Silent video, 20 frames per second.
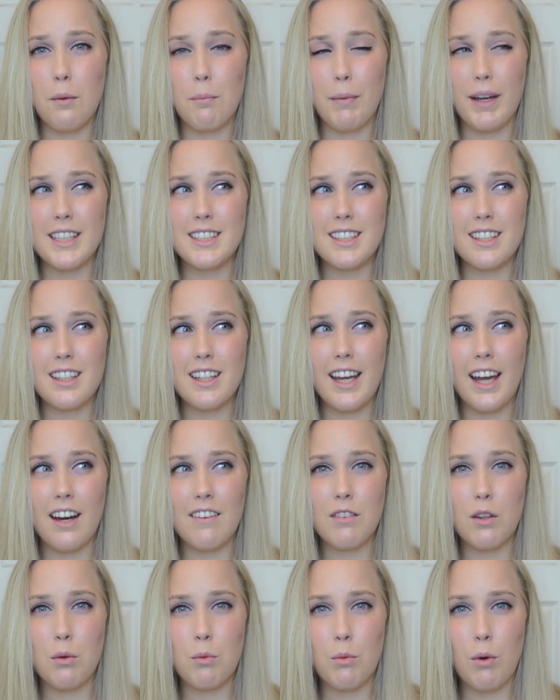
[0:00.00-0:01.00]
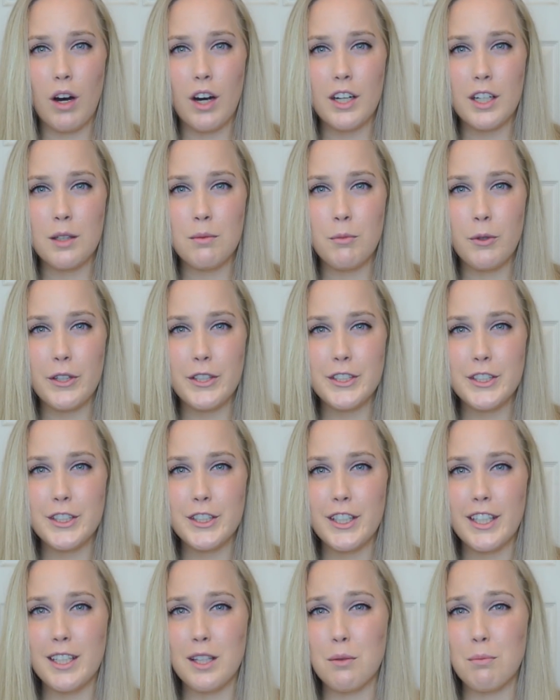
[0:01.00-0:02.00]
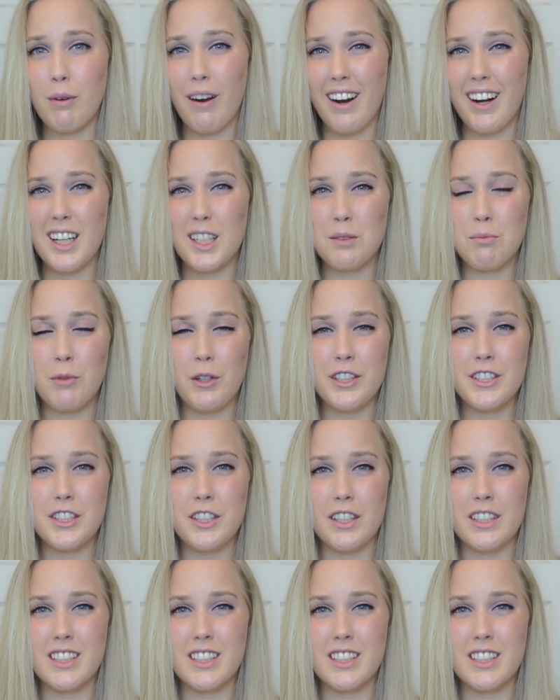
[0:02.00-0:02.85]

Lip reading: basically have the water moisture and the product moisture,